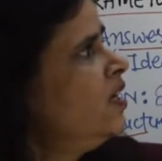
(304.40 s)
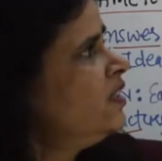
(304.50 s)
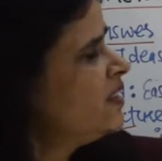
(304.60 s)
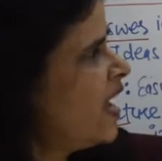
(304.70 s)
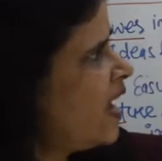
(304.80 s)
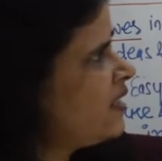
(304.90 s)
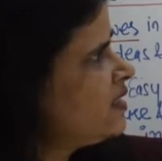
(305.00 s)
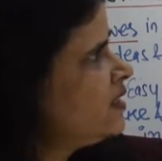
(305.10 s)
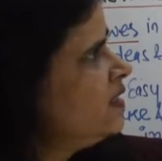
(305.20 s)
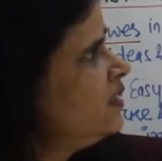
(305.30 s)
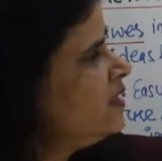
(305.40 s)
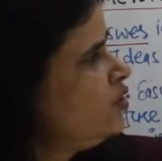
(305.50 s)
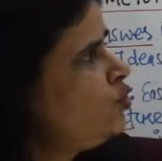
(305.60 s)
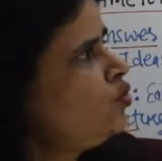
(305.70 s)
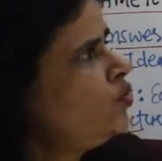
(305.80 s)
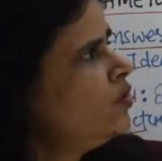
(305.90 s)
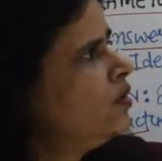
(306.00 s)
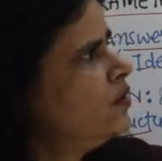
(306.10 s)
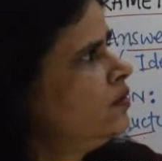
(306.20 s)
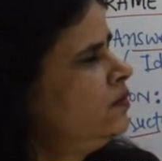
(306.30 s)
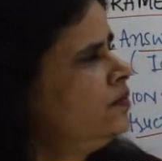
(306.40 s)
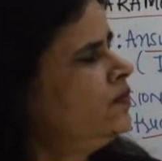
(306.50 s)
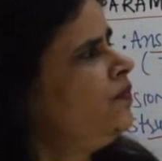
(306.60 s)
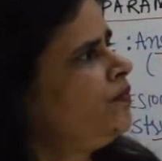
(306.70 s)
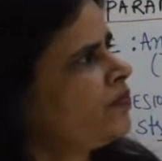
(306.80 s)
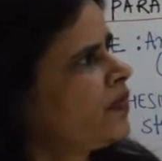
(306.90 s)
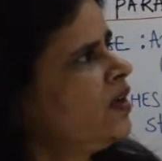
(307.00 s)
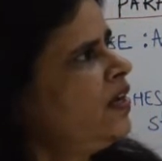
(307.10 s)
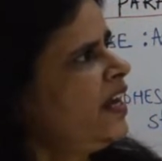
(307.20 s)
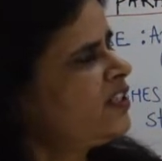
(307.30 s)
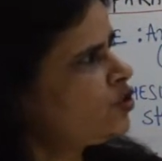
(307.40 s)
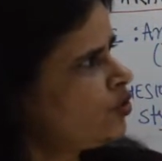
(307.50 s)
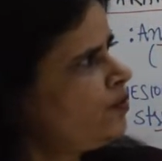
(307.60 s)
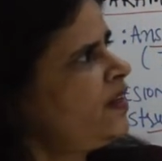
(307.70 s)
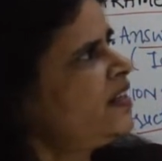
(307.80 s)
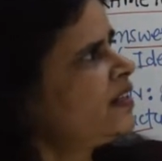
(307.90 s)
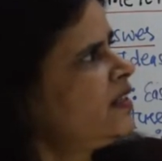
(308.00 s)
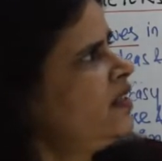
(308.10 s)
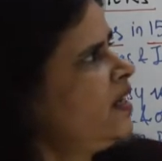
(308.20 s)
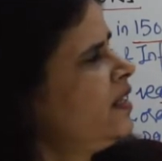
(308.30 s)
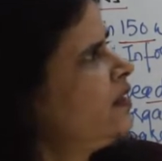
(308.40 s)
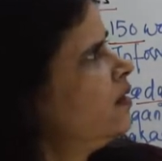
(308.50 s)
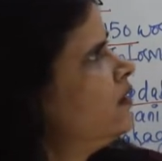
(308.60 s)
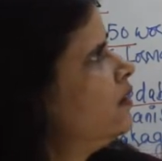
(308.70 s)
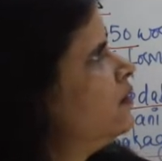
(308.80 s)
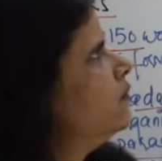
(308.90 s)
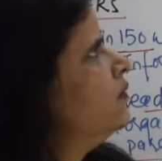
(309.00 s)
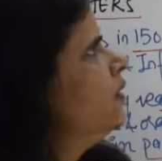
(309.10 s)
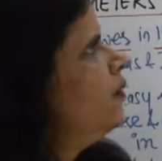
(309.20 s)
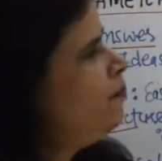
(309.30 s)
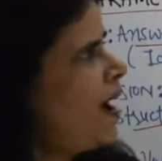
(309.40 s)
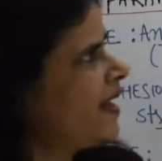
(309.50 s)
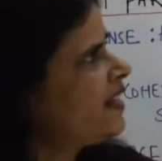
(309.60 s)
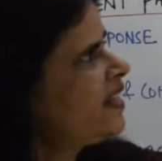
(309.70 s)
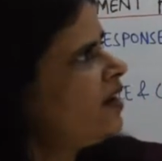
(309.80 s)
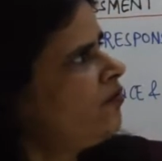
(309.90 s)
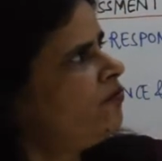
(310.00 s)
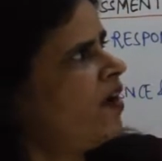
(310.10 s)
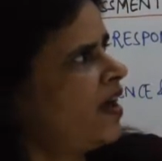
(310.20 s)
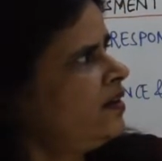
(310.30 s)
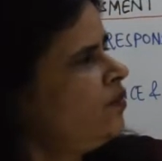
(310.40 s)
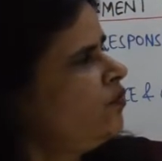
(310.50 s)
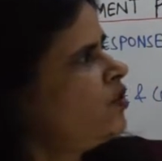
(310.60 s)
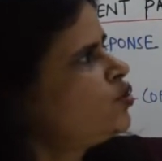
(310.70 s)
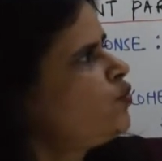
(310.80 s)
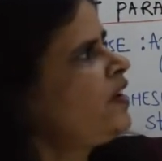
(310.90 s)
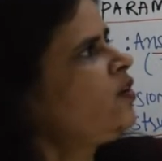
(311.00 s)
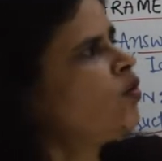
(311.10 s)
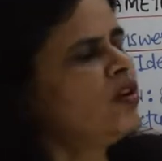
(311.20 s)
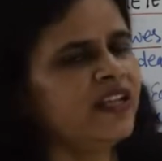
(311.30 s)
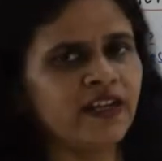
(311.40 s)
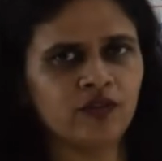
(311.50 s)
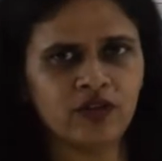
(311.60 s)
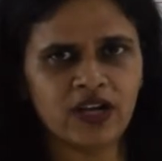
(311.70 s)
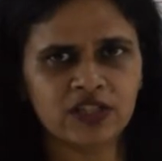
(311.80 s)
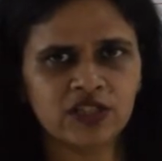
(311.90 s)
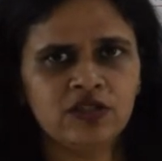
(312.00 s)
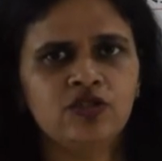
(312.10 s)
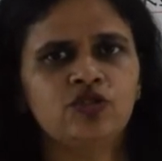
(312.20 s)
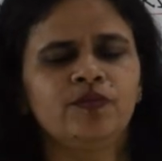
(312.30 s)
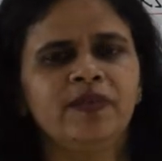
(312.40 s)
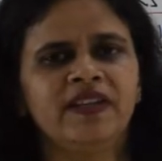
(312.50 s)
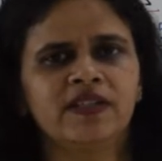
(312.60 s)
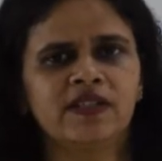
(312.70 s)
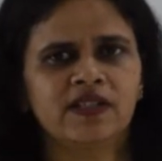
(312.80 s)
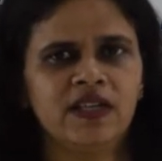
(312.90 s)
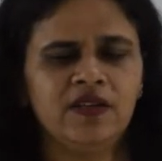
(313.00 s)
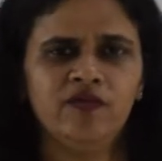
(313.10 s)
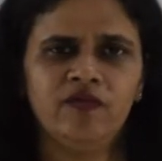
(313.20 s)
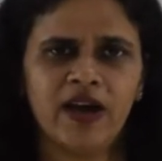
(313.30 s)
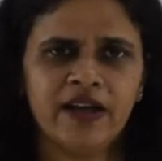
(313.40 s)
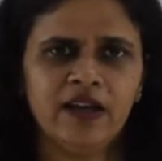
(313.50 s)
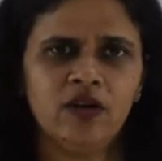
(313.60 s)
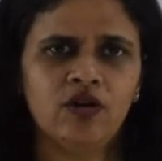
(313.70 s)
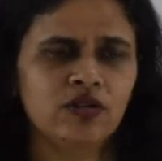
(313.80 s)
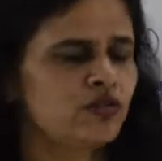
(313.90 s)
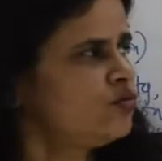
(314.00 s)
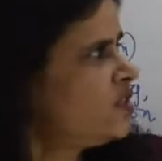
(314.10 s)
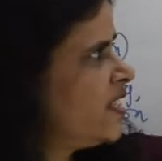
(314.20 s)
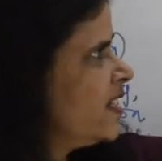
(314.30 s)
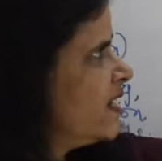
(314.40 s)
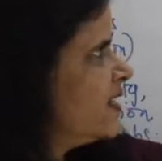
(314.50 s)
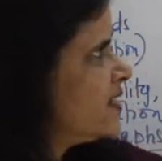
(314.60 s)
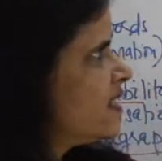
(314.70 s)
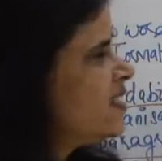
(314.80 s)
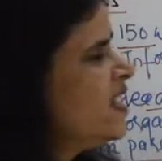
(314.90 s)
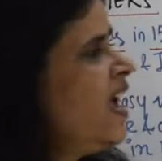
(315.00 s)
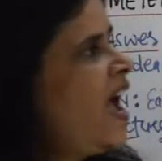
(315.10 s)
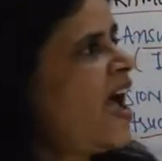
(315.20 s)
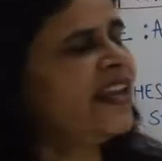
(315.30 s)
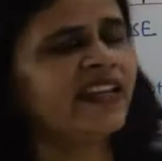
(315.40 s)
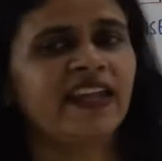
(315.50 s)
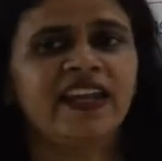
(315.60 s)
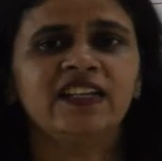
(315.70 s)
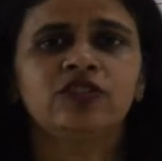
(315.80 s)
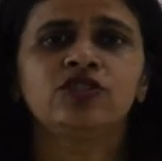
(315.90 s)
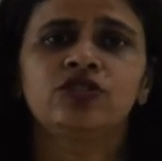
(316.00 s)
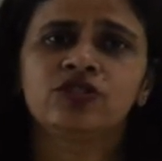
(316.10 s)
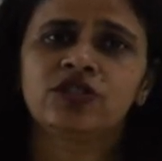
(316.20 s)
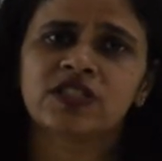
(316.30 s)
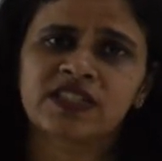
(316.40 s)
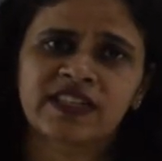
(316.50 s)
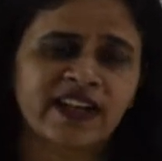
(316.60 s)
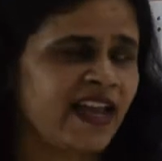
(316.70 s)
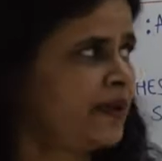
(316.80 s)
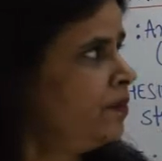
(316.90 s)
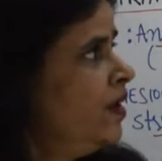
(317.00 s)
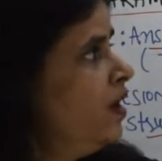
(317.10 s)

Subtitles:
that it should be written in paragraph 1, which we call introduction, should be written in 1 or 2 sentences, and it should describe